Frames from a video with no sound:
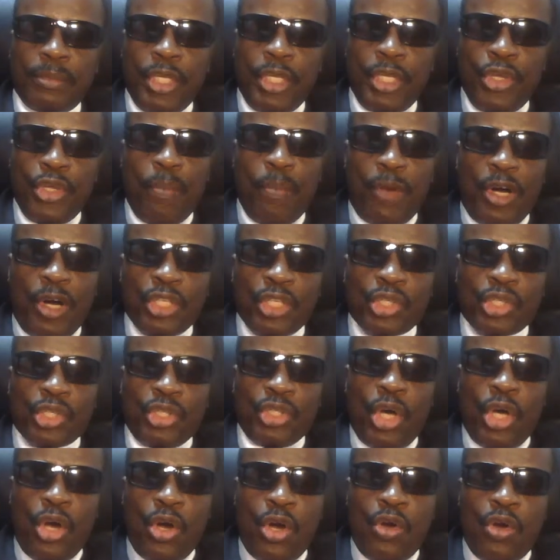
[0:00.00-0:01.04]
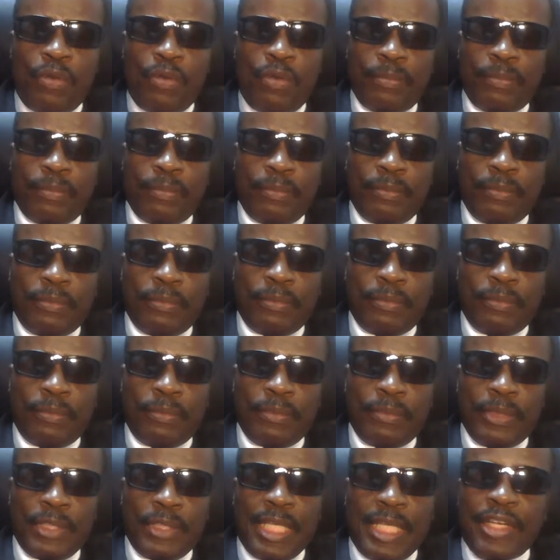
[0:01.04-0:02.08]
He must know
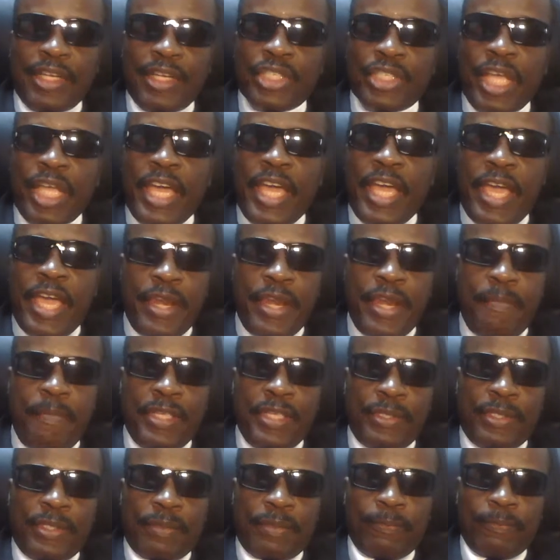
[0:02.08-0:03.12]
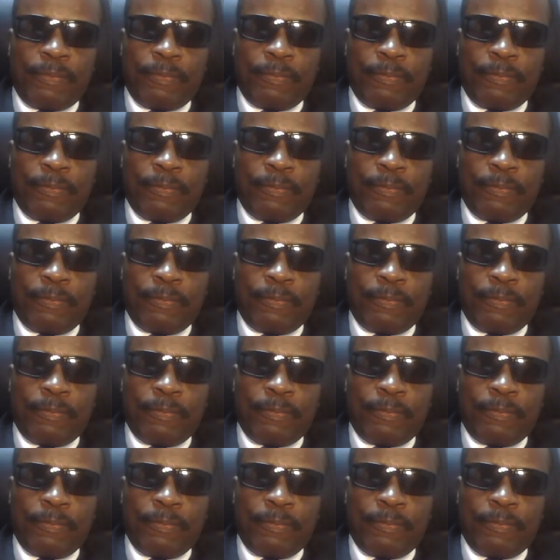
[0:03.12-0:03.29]
that his enemies